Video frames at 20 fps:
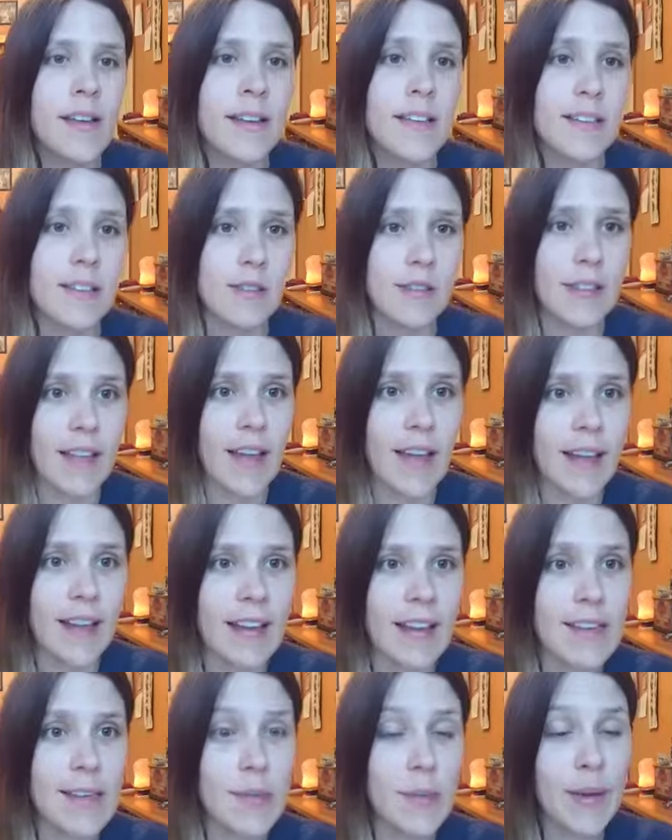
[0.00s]
So in that
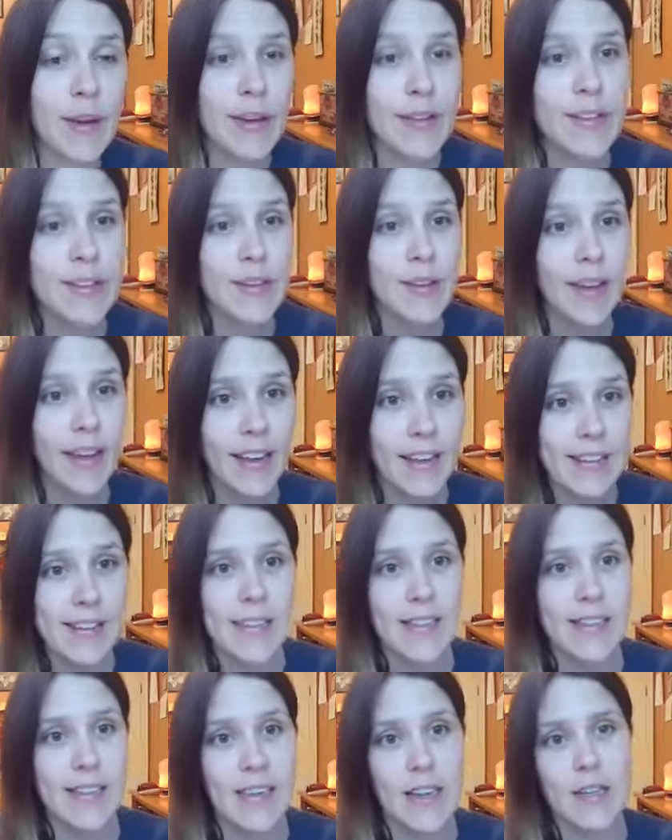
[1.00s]
case, we couldn't do a
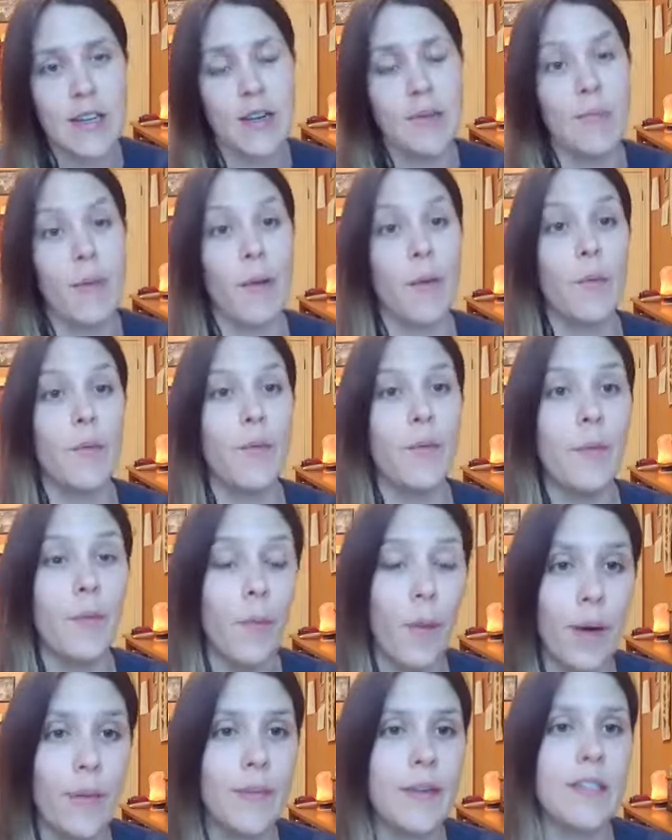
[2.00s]
hands-on session, but
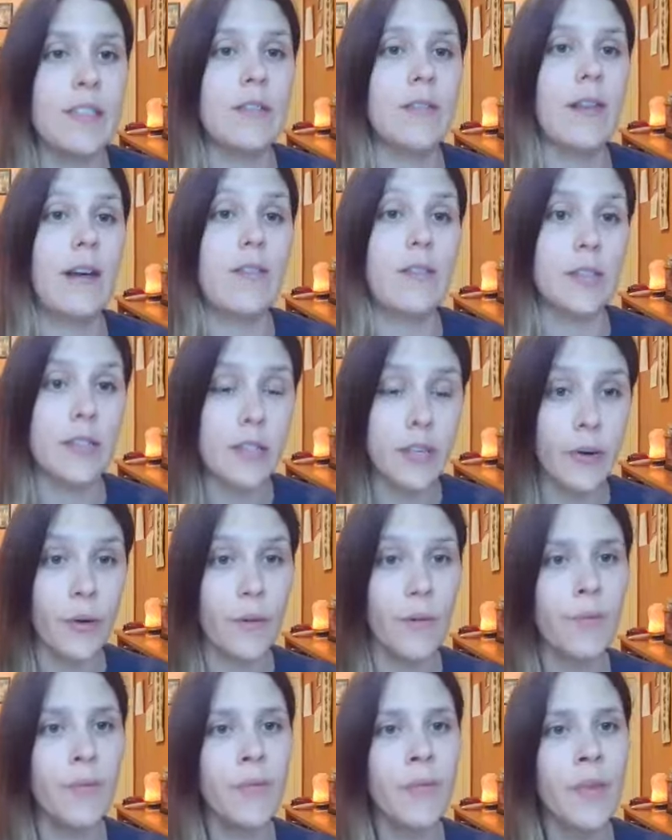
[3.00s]
when we do level two,